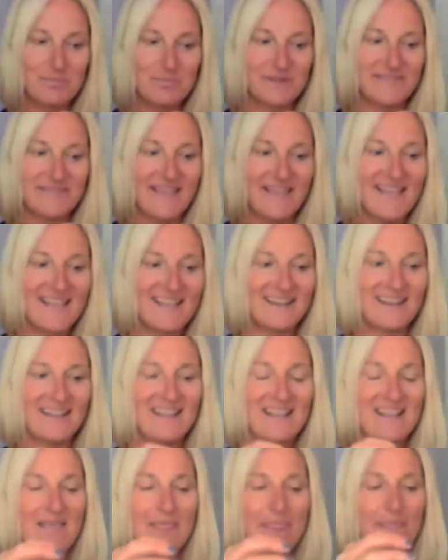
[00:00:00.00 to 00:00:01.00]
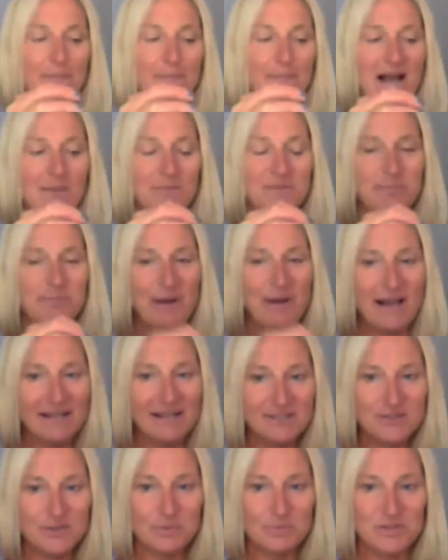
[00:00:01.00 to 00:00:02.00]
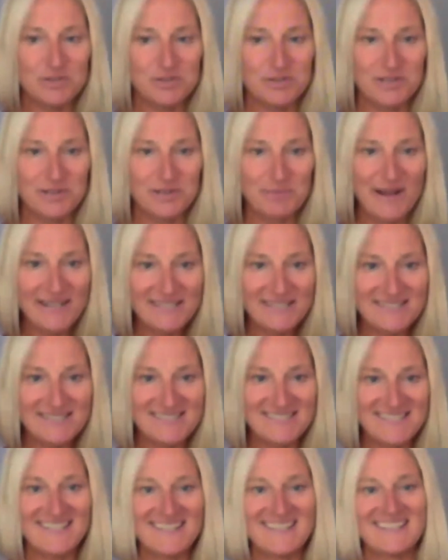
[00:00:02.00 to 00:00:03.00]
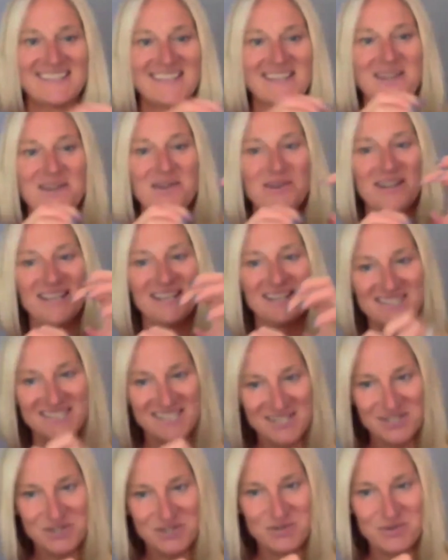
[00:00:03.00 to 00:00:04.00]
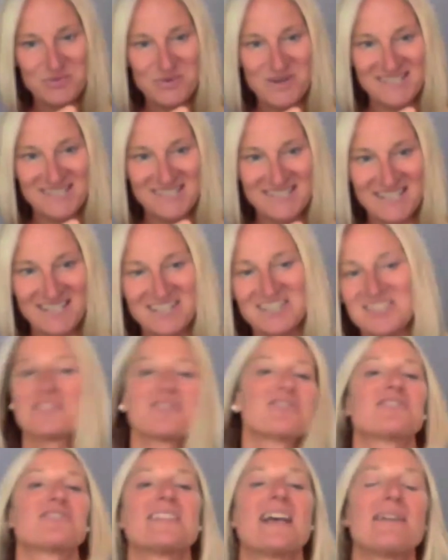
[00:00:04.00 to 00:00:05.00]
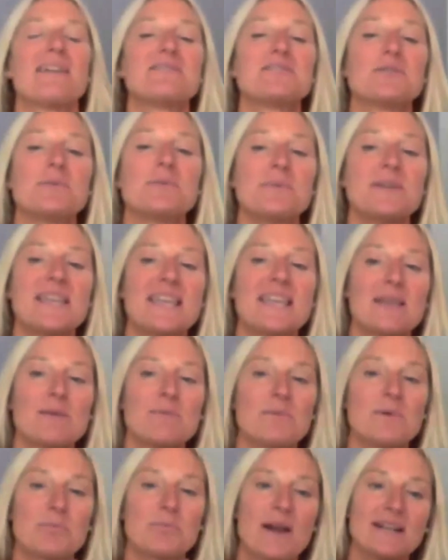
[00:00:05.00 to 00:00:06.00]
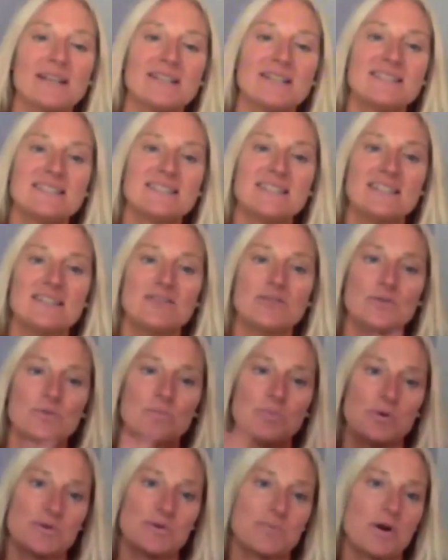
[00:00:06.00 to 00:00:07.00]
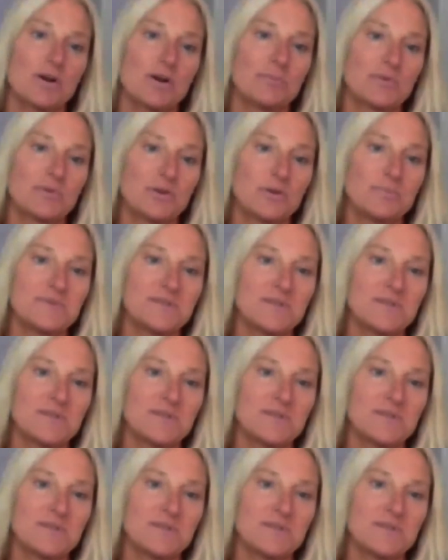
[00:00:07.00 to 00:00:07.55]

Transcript: But then the moms bonded so much during pregnancy that they continued to want to stay in each other's lives. So it became a pregnancy to postpartum group.